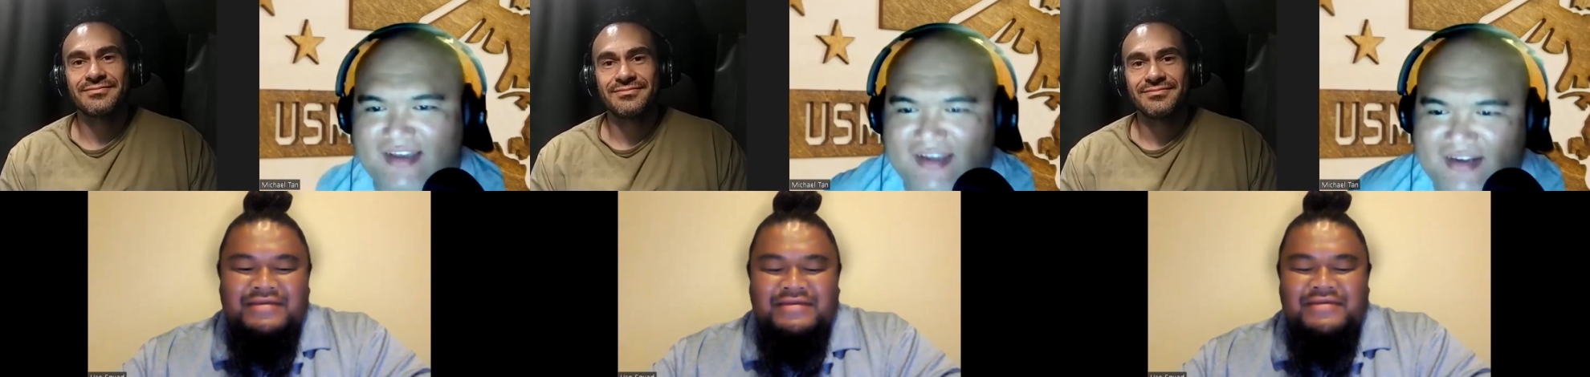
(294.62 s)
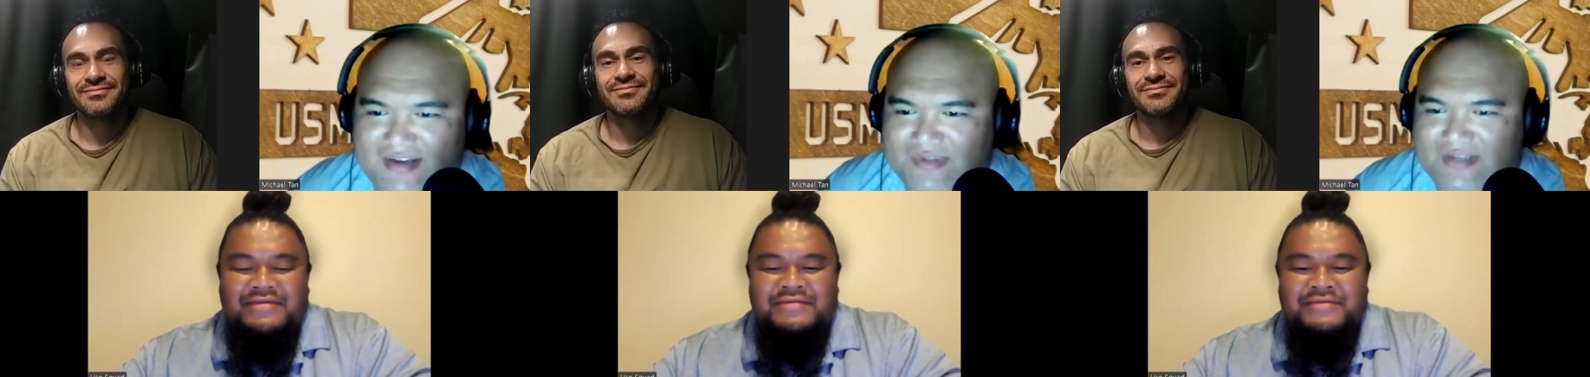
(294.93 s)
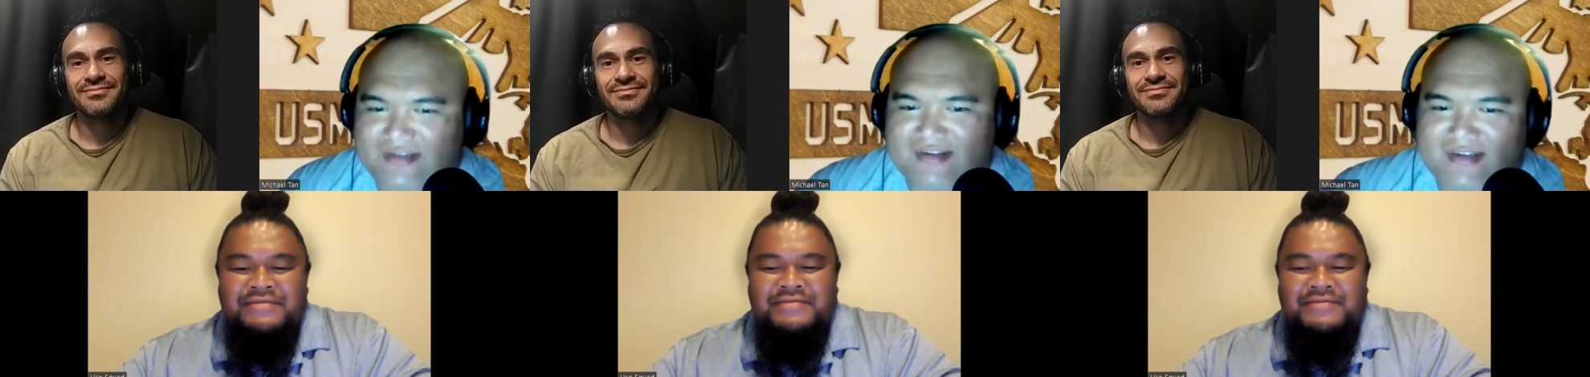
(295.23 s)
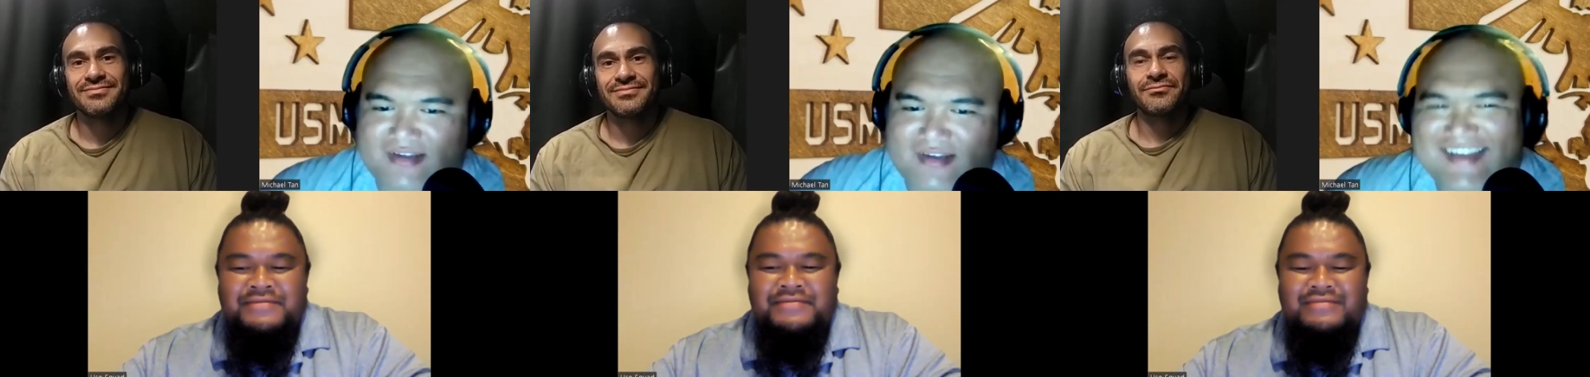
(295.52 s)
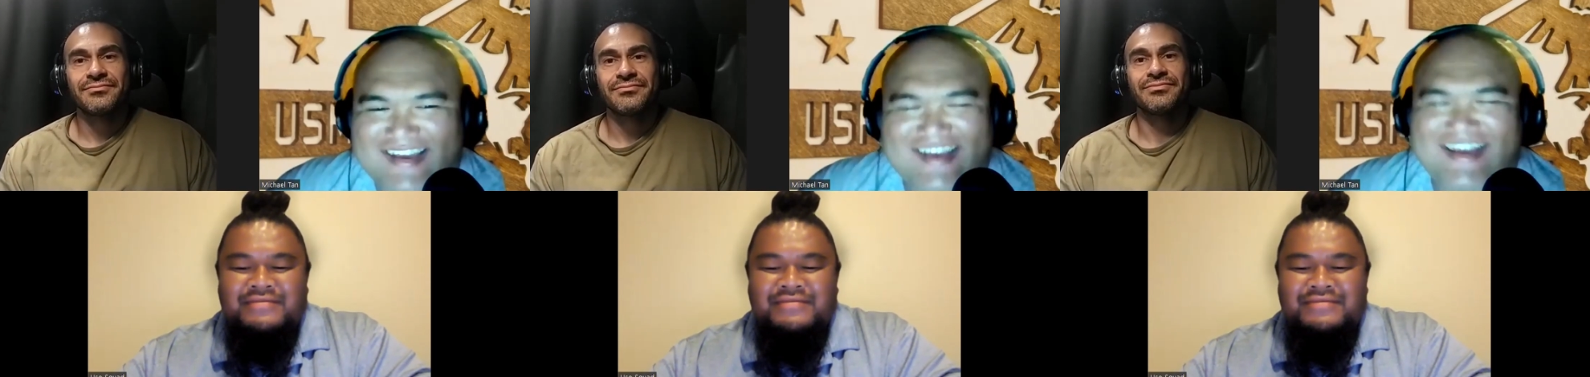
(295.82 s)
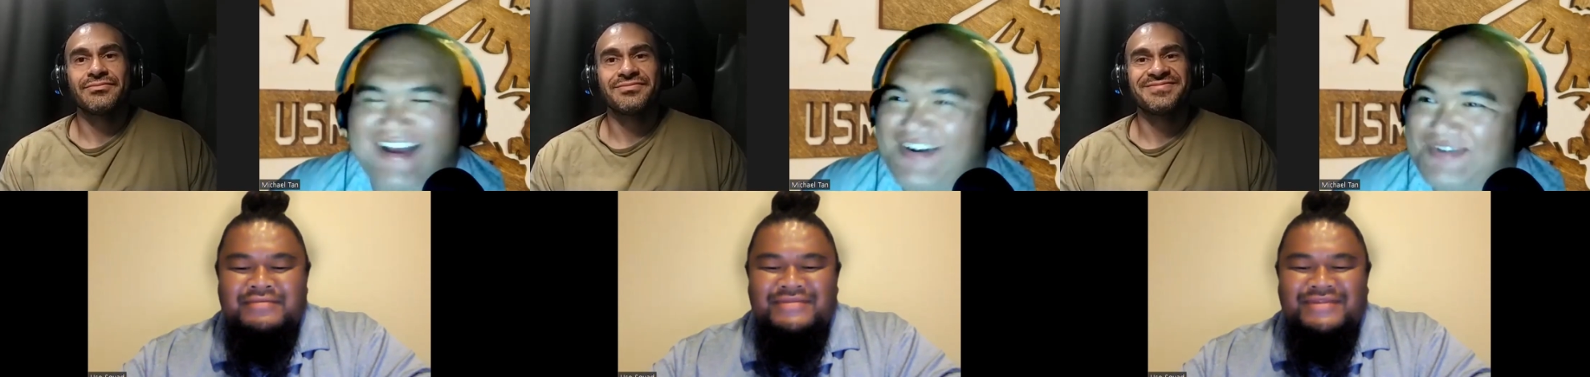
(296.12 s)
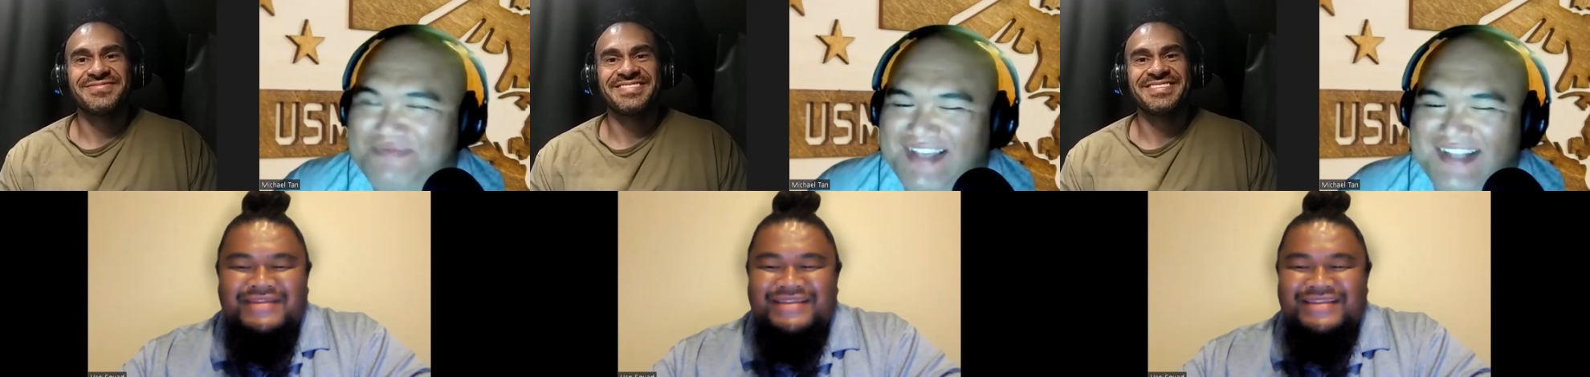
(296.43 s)
Speaker 1: and I was a, I
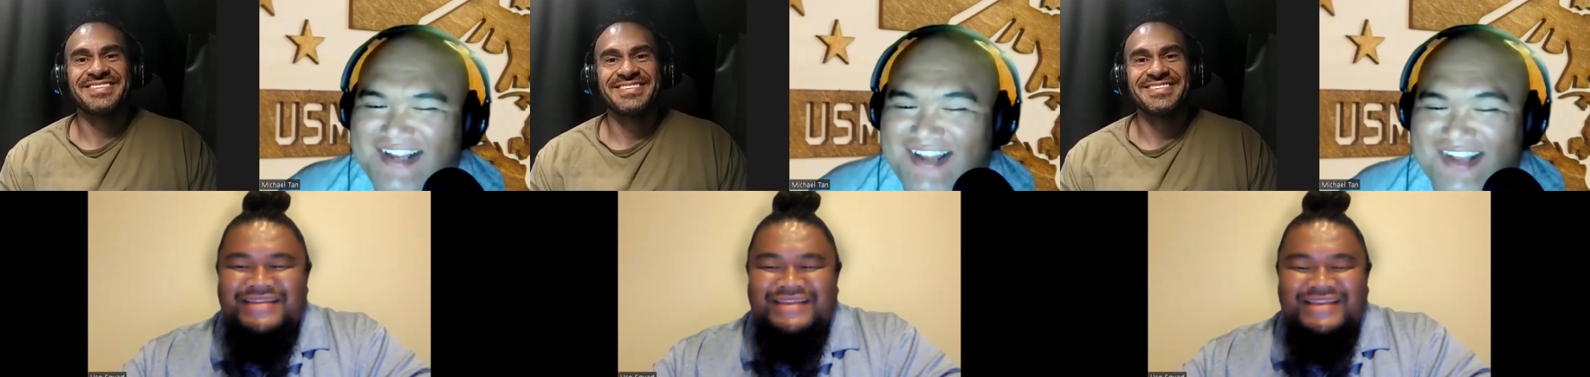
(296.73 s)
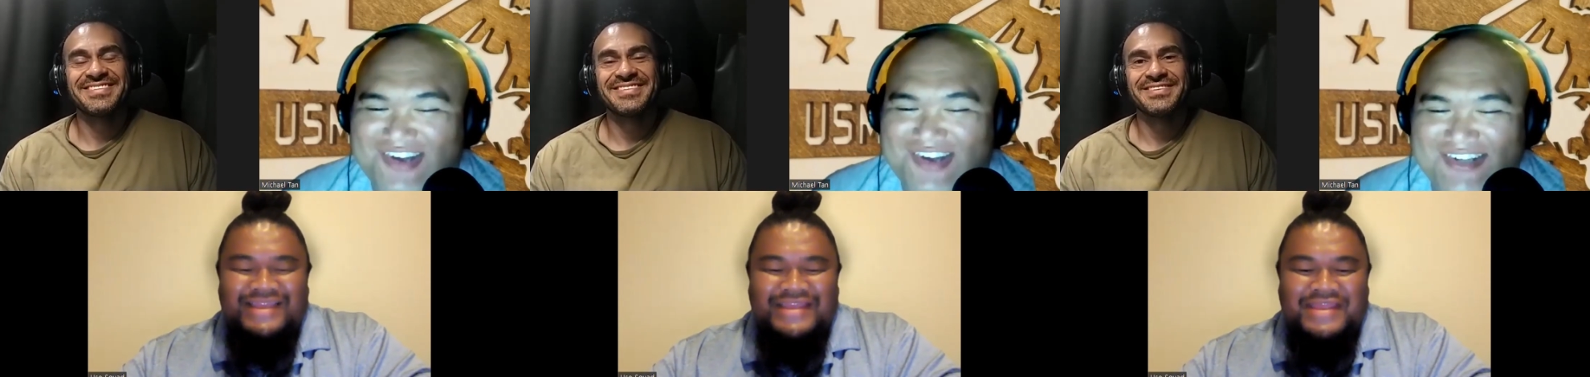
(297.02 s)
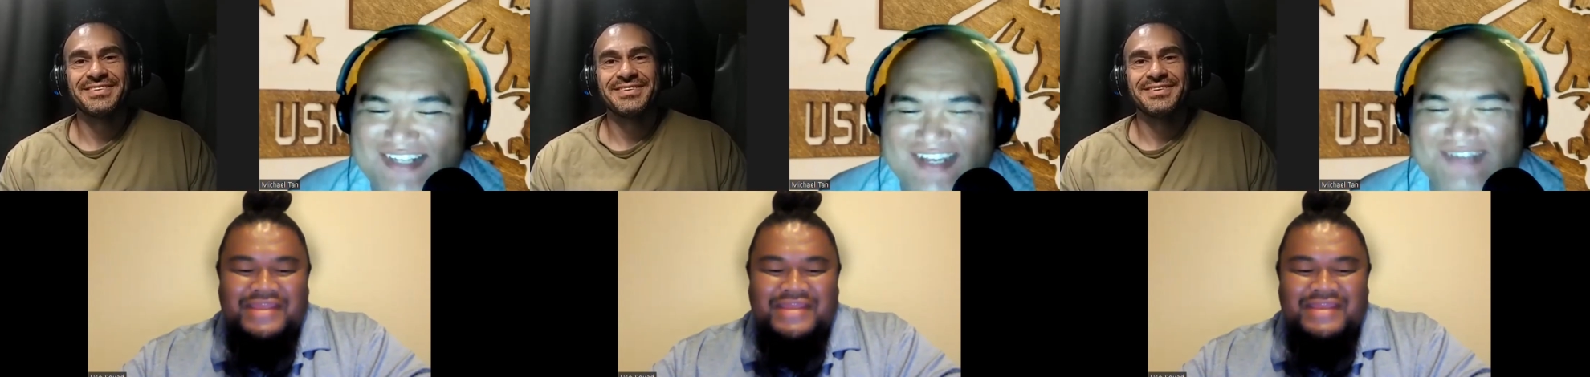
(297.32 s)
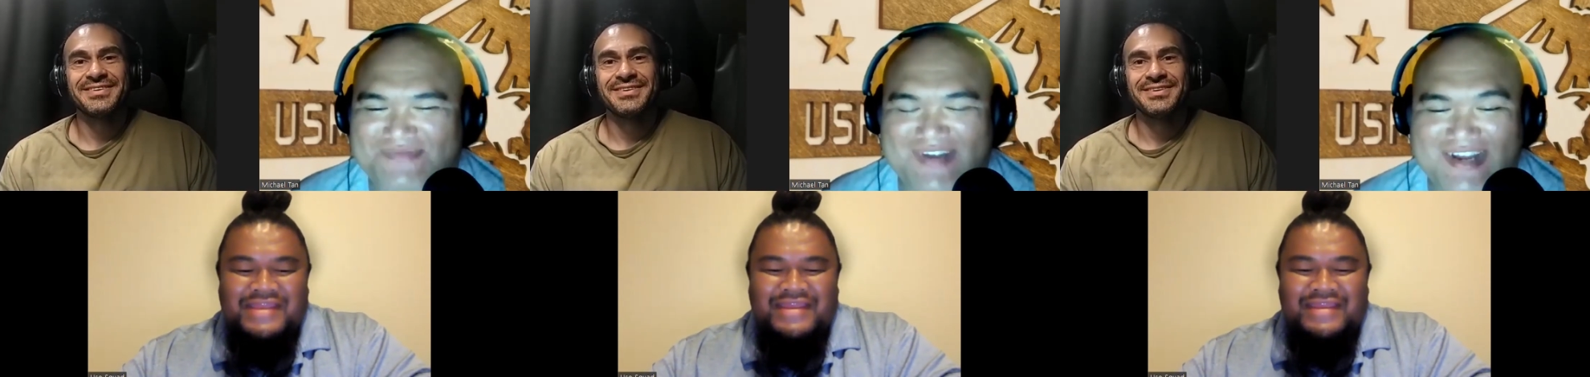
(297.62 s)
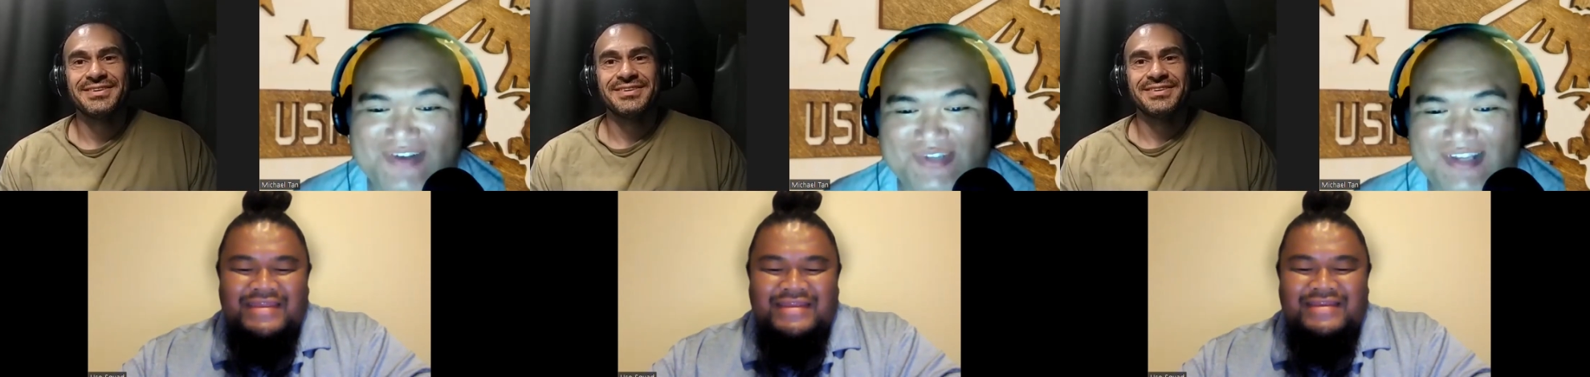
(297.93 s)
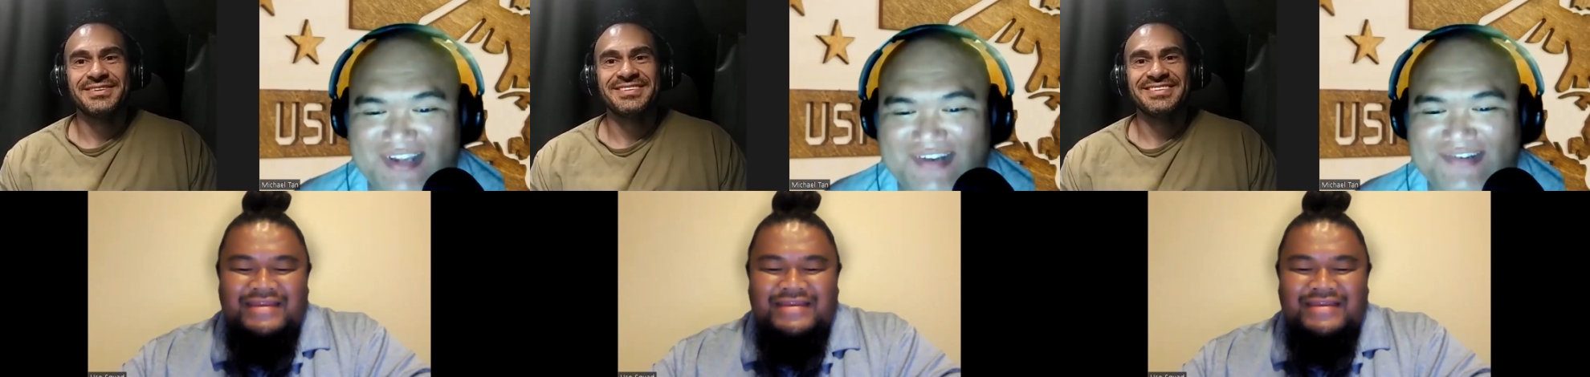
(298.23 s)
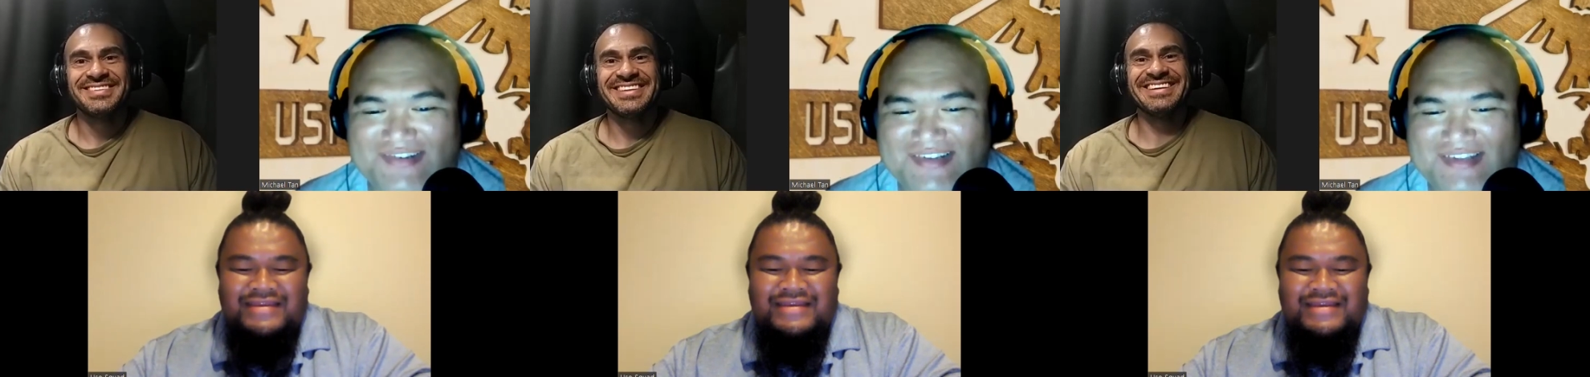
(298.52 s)
was basically like Tarzan when I was
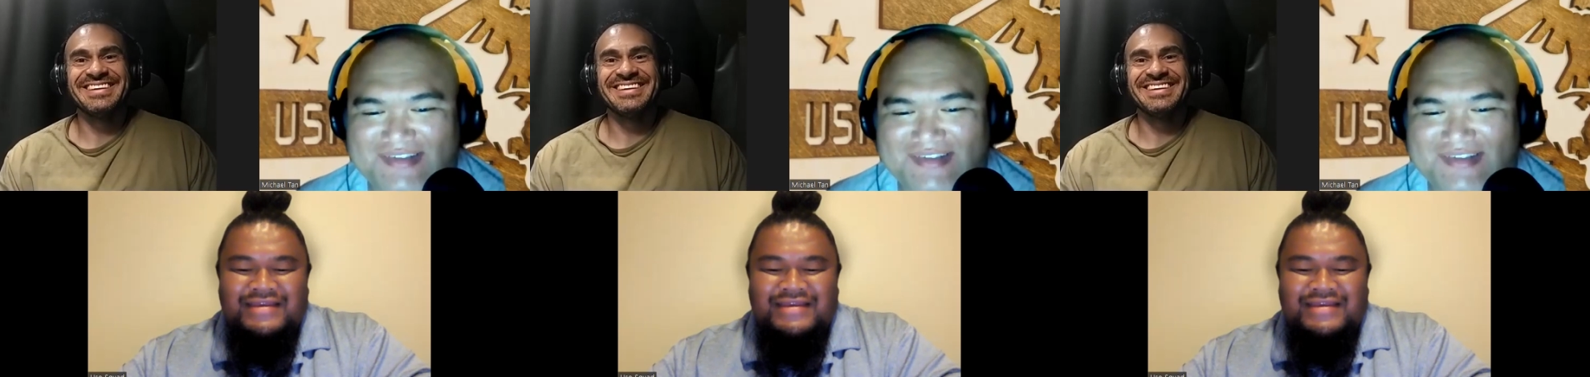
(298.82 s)
little.